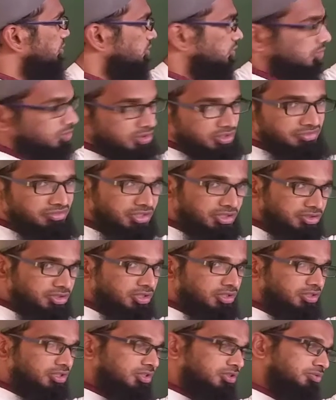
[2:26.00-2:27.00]
So
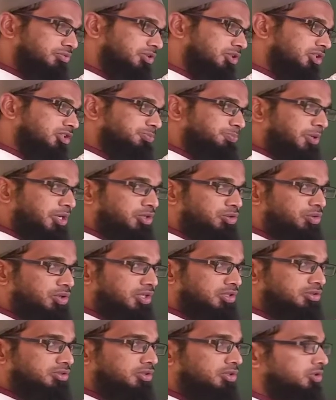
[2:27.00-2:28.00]
differentiate this with respect to
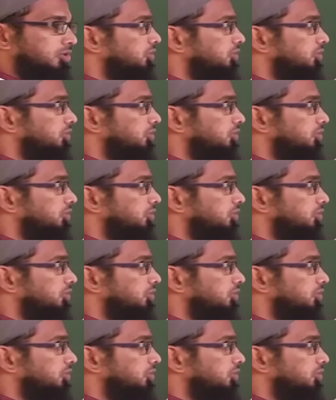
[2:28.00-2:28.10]
x.